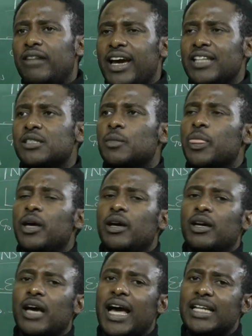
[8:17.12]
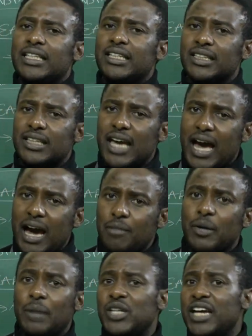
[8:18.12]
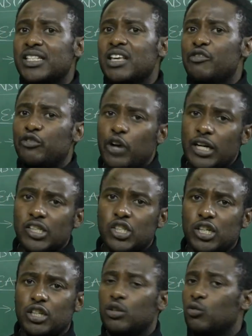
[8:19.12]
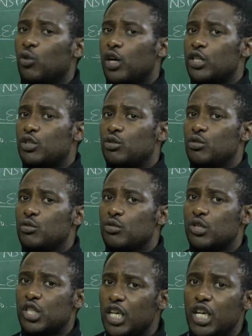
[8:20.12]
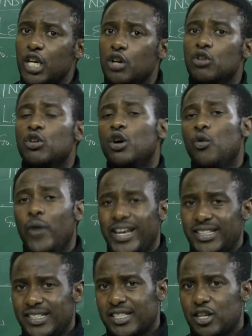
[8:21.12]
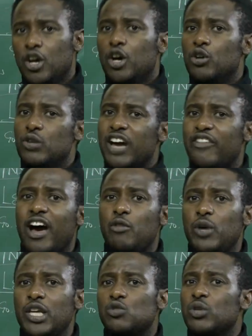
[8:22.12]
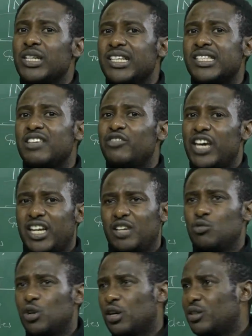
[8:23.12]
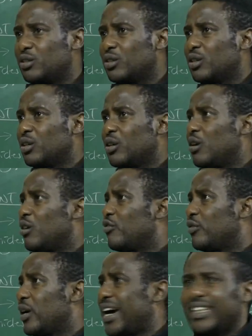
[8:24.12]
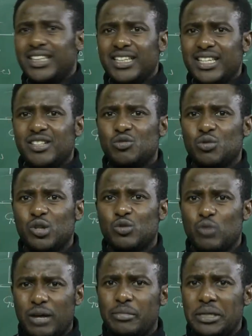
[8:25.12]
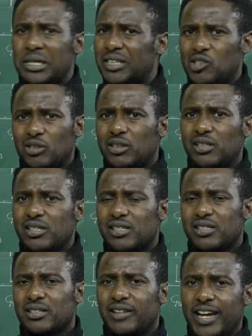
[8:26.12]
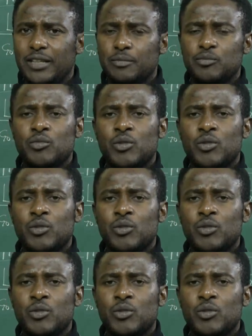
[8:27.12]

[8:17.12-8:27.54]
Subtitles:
Right? And the objective function was to see who wins. Whoever wins will receive a reward of, I think it was $1 million, right?